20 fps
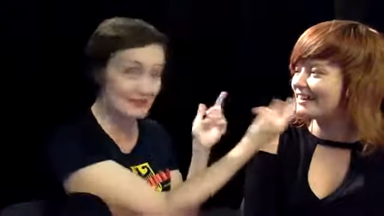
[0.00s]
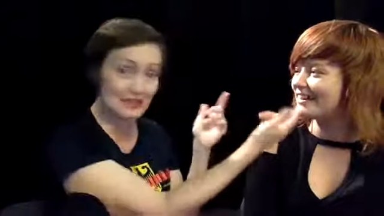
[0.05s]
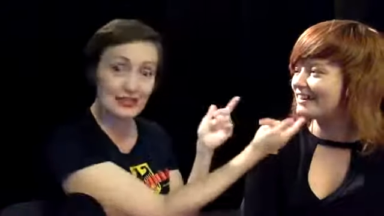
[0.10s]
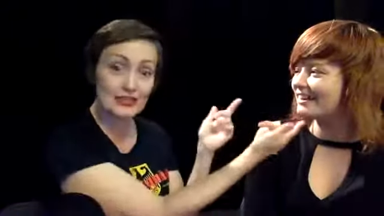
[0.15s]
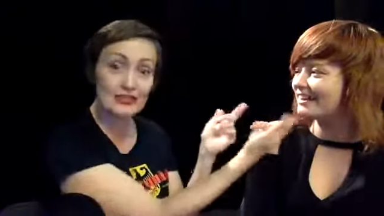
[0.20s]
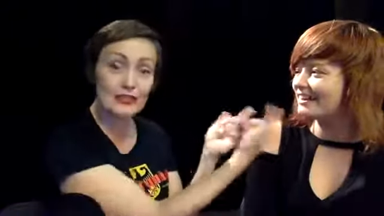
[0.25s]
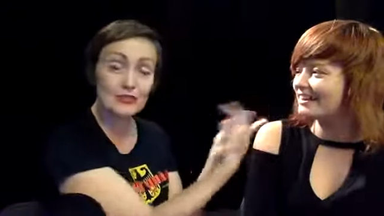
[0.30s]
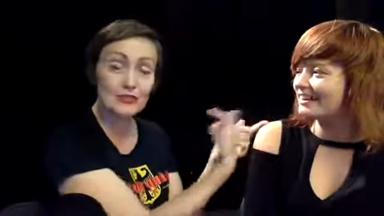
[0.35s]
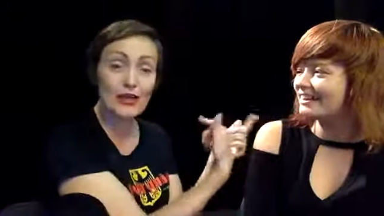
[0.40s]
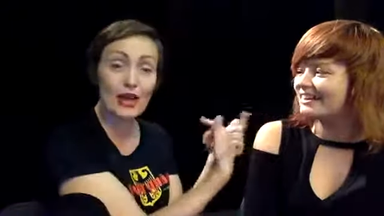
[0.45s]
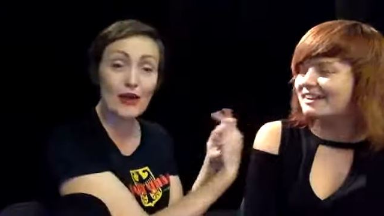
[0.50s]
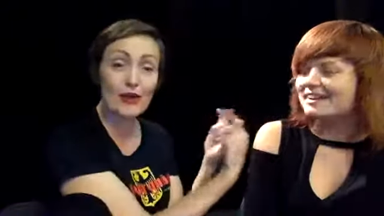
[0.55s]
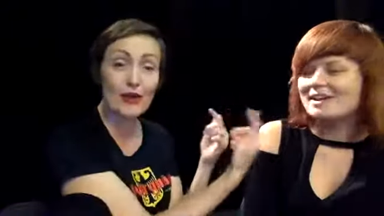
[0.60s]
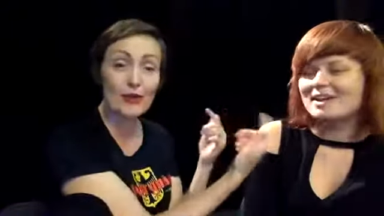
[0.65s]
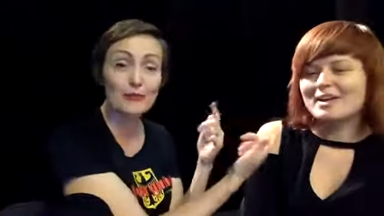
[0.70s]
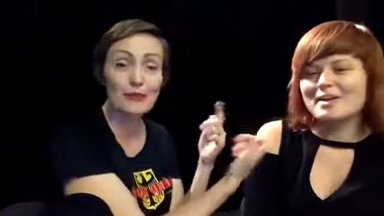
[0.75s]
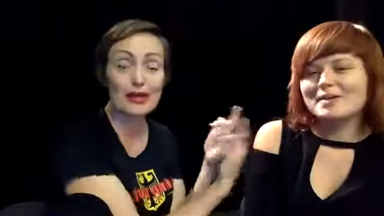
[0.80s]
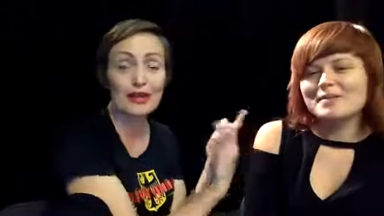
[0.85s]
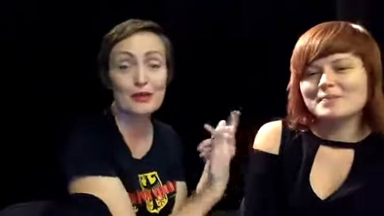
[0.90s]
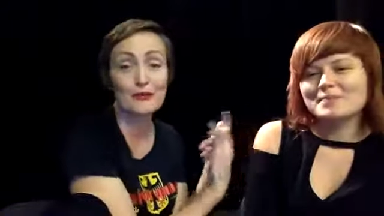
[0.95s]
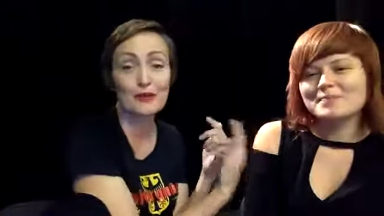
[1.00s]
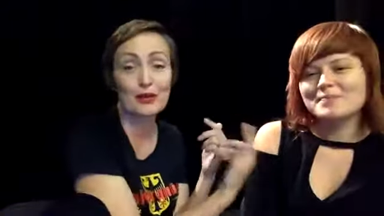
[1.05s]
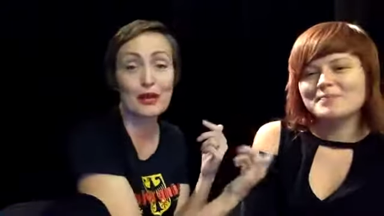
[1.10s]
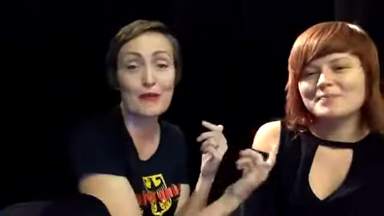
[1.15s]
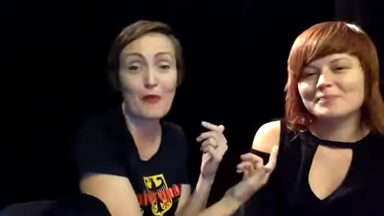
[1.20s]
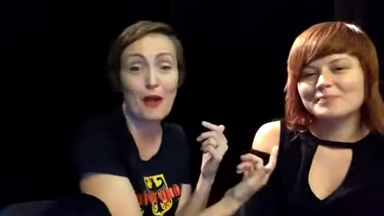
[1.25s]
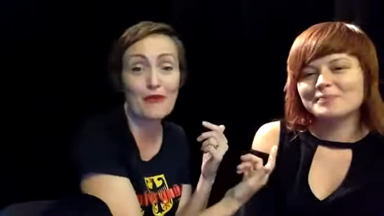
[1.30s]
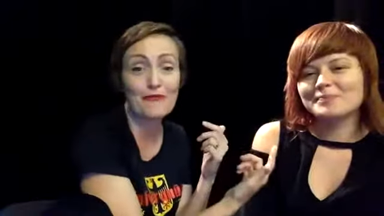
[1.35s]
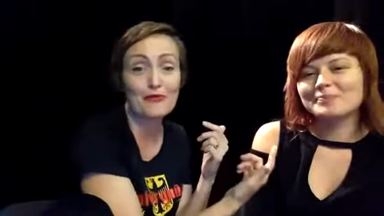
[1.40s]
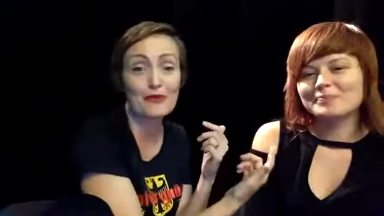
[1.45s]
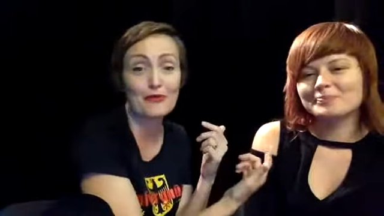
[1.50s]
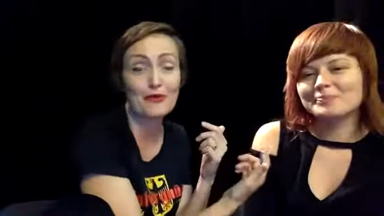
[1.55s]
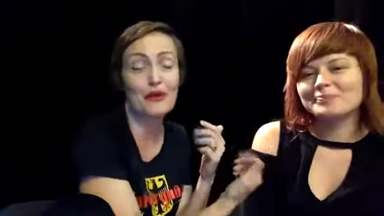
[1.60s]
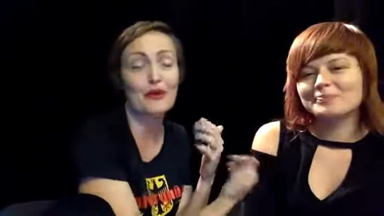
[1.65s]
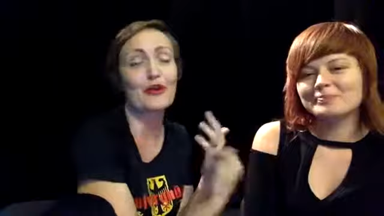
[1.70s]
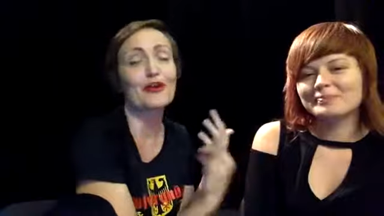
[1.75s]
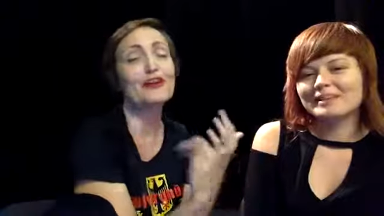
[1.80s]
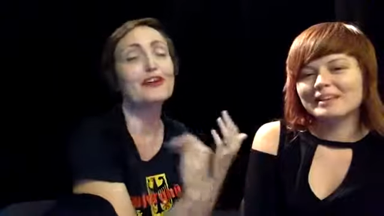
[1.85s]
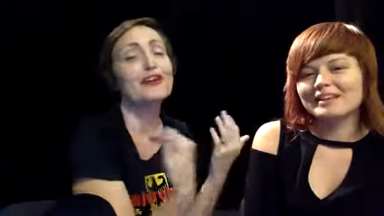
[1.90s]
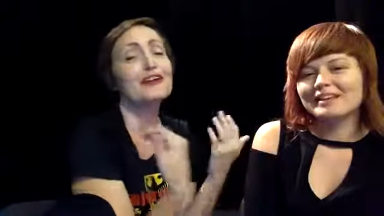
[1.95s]
Speaker 1: See, so now I'm getting what I want from
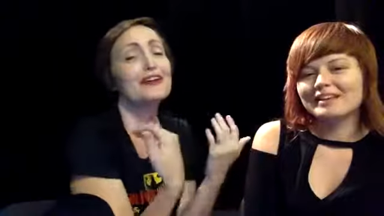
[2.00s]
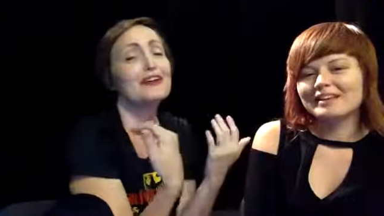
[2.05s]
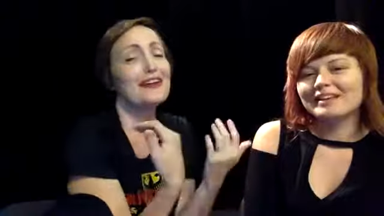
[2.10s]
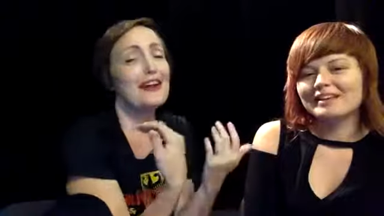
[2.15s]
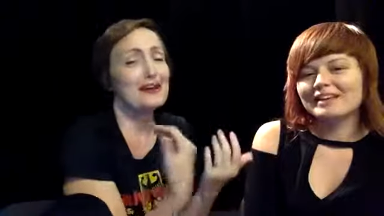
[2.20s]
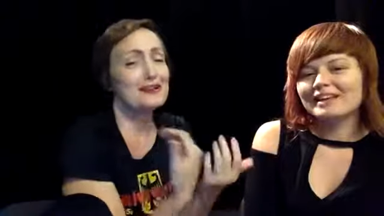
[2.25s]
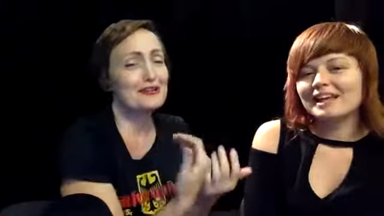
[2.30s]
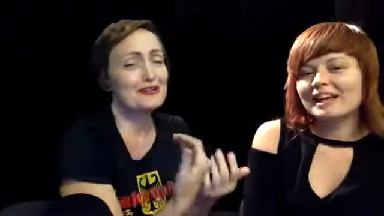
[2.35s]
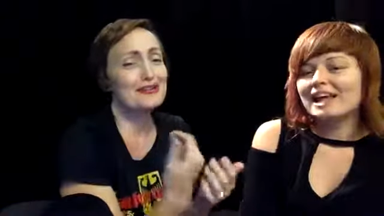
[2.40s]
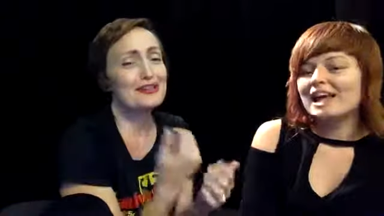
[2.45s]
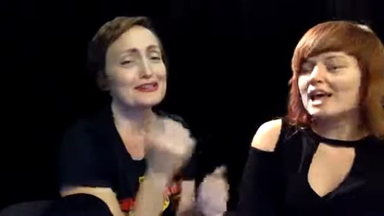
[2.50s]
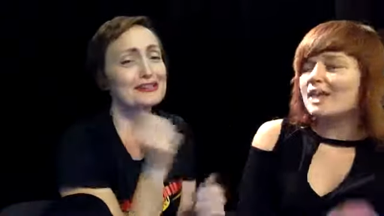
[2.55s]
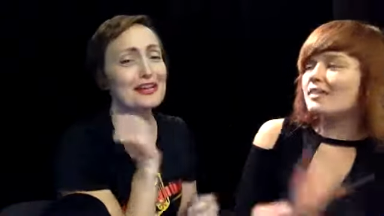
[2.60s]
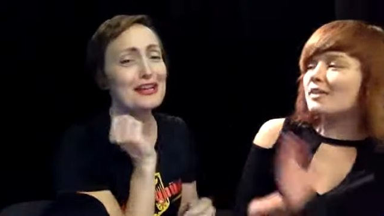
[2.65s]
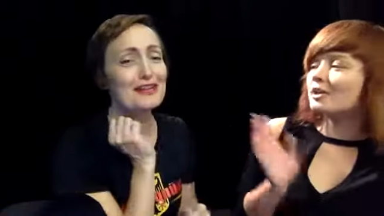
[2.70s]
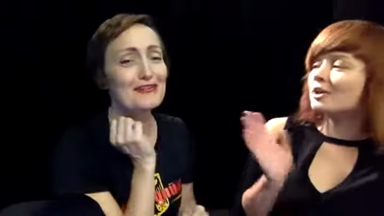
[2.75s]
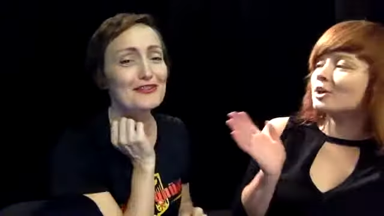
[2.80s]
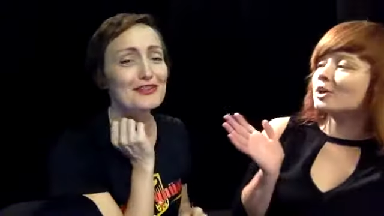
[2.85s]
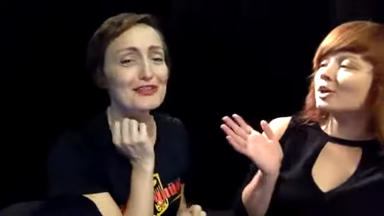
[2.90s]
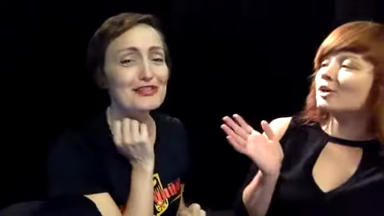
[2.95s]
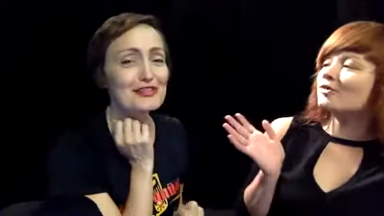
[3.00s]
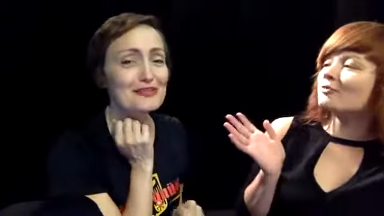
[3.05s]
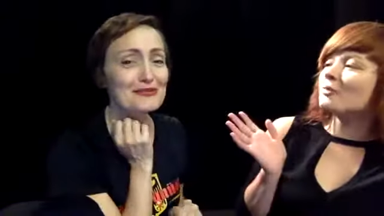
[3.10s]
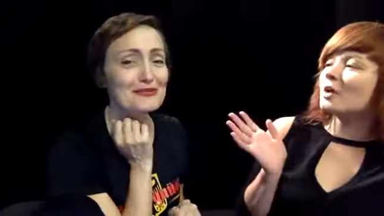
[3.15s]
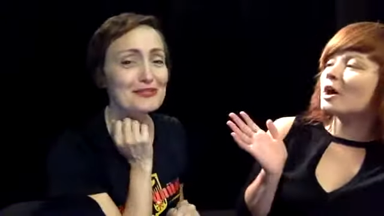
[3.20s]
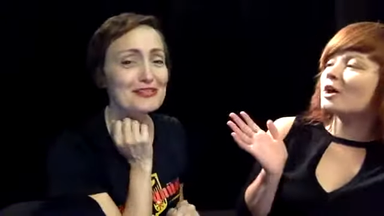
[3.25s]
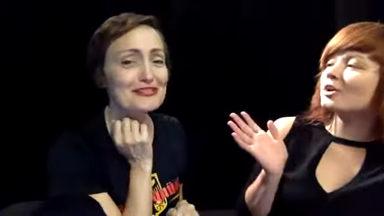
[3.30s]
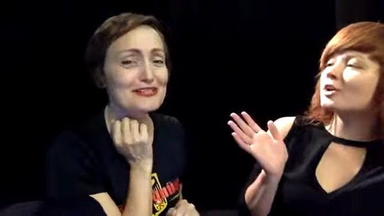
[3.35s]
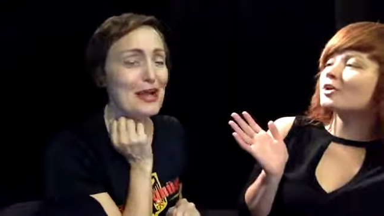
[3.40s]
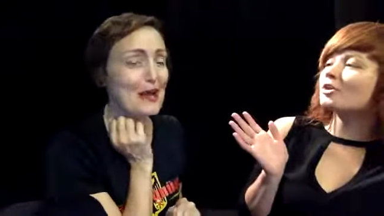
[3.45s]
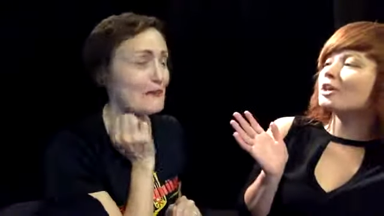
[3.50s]
her. I know that. And then curveball, you're